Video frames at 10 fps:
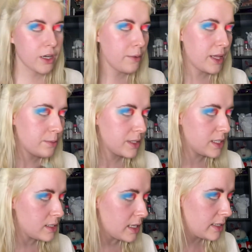in with a
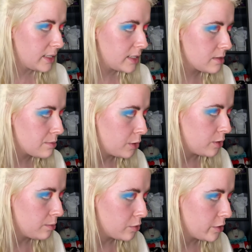slightly smaller
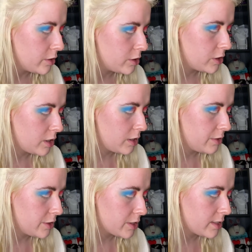brush,
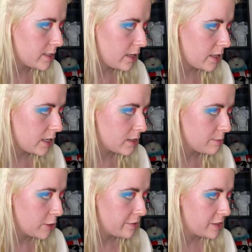just because I think it's
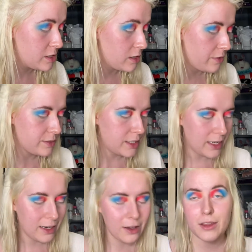more of a softer
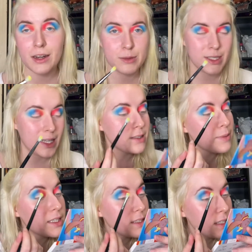yellow than I was
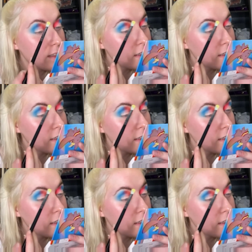expecting.